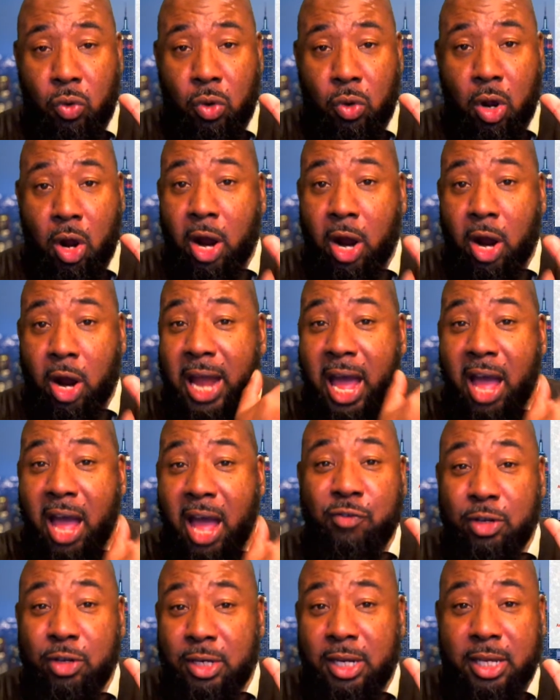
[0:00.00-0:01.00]
are not
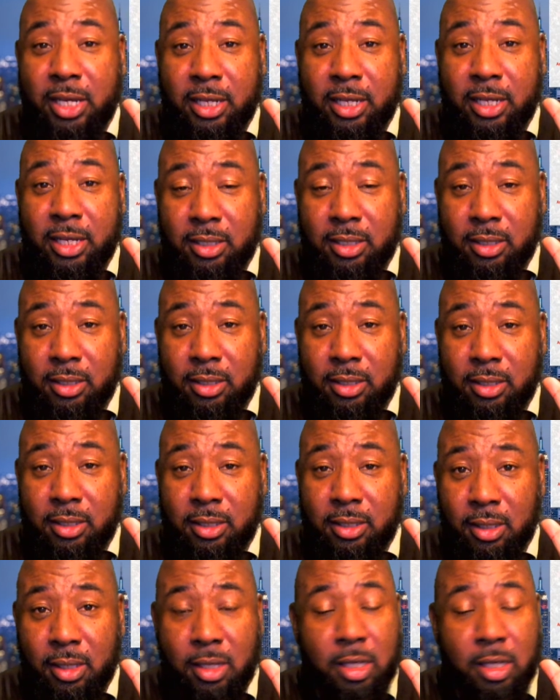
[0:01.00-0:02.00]
for this,
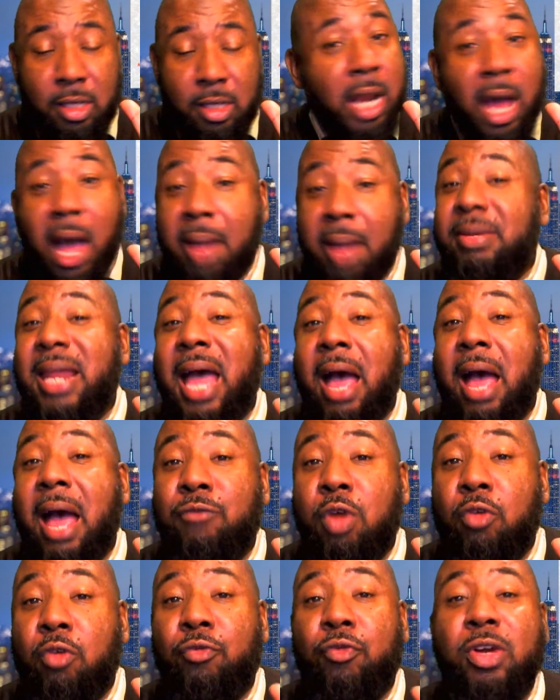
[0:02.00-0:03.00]
then I'm not
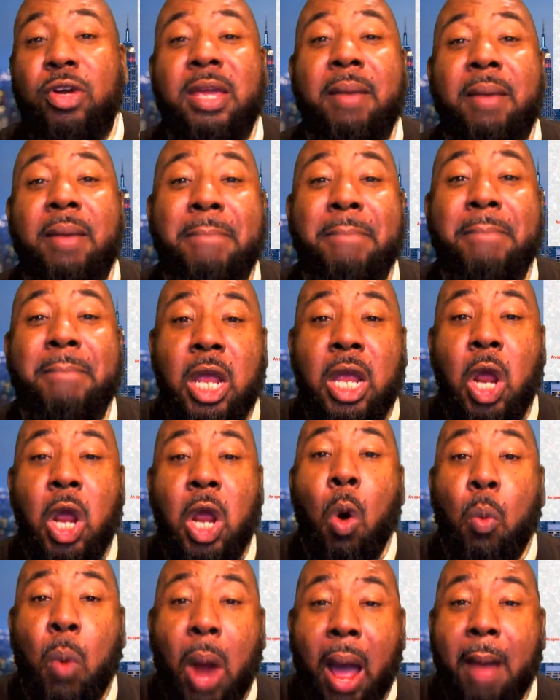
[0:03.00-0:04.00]
voting for you. Me,
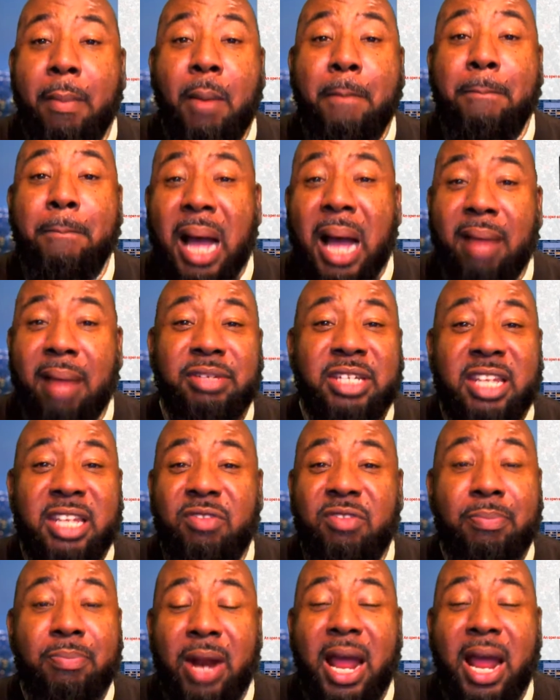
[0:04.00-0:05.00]
Robert Bob
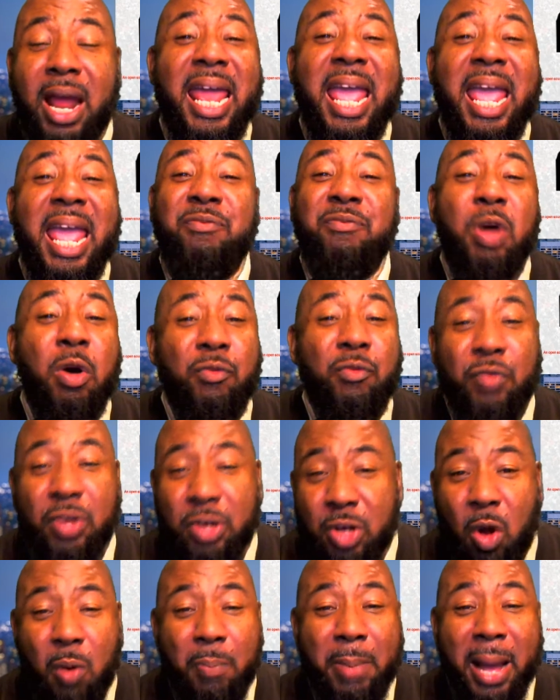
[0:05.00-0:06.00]
TV Brown, ain't voting for
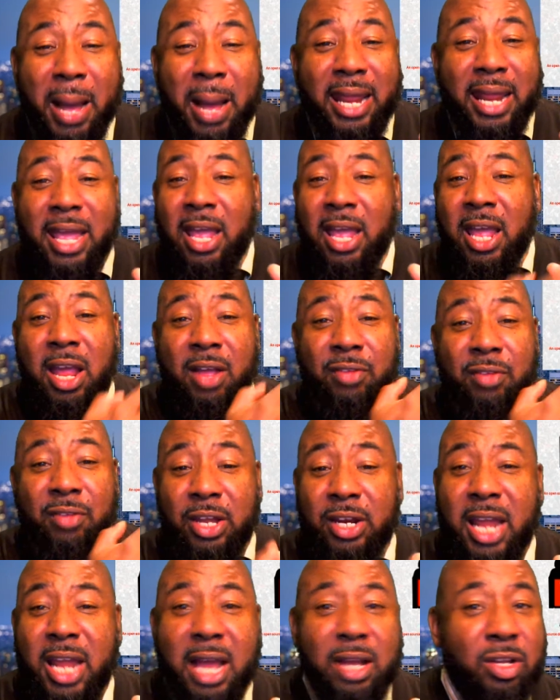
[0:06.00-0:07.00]
nobody if
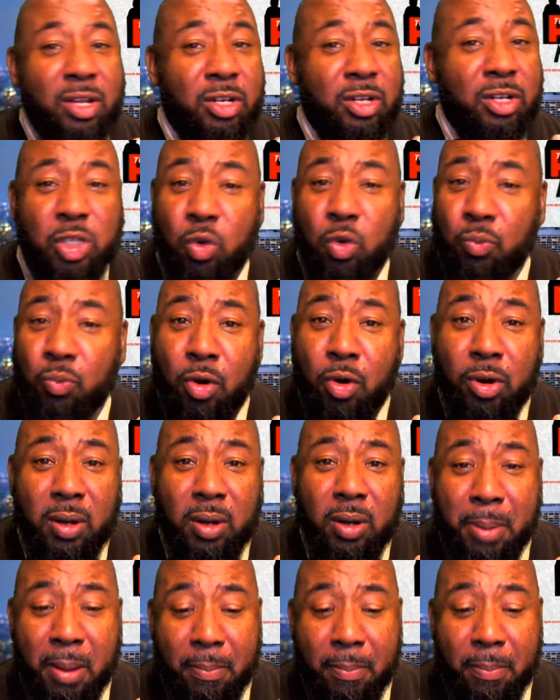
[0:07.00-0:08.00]
they're not going to support the
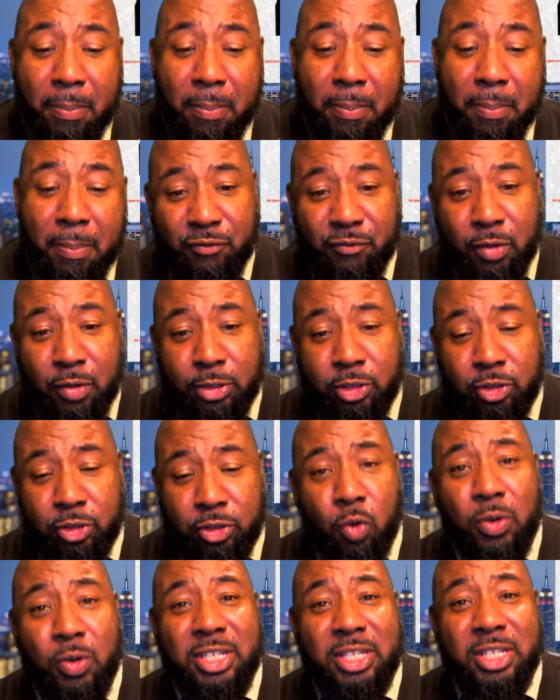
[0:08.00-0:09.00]
People Manifesto,
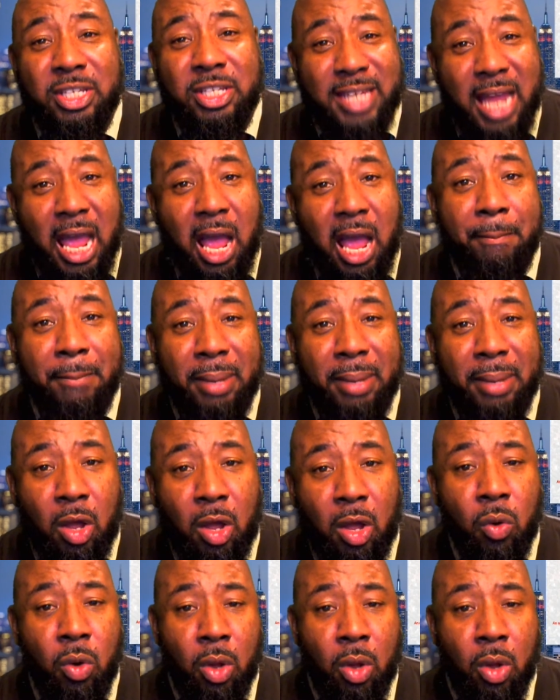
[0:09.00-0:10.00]
which is down
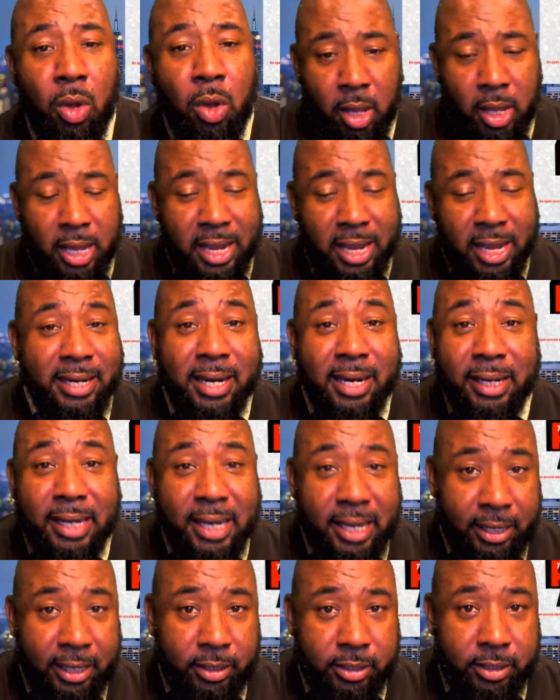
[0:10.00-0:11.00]
below in the
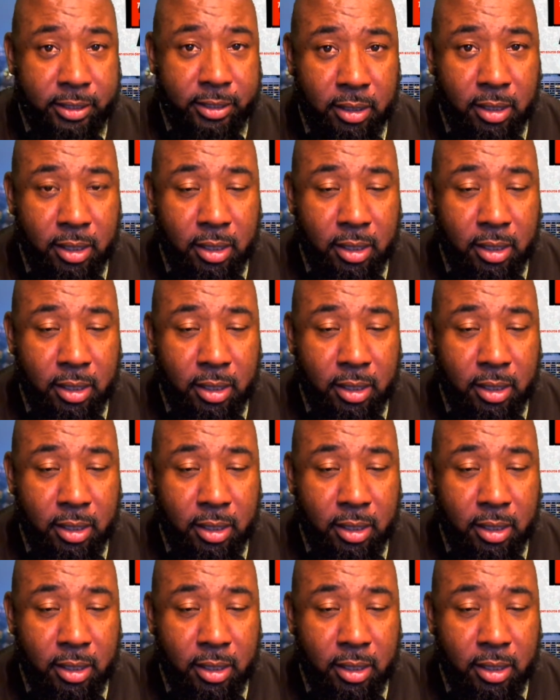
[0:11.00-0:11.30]
links.